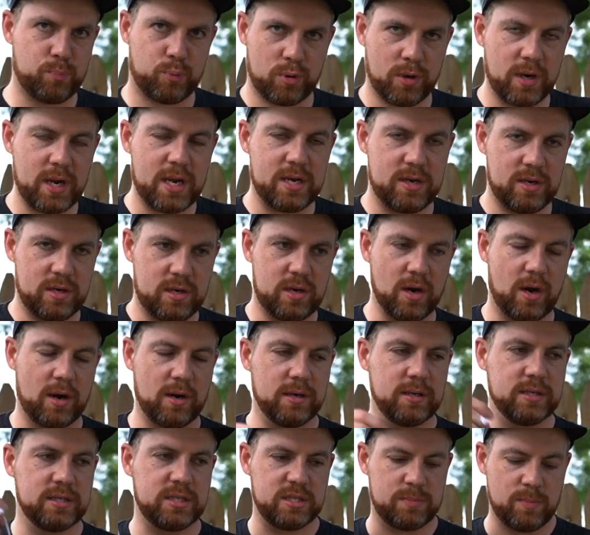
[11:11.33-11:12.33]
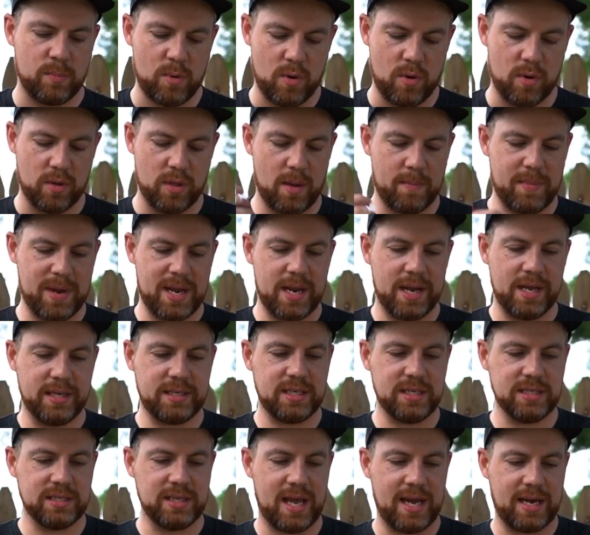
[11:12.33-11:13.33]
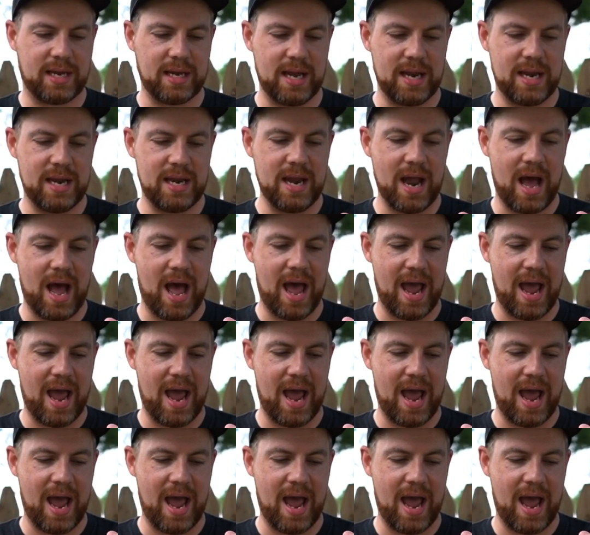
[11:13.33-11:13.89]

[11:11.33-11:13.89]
pretty darn smooth. I mean, this is like a 9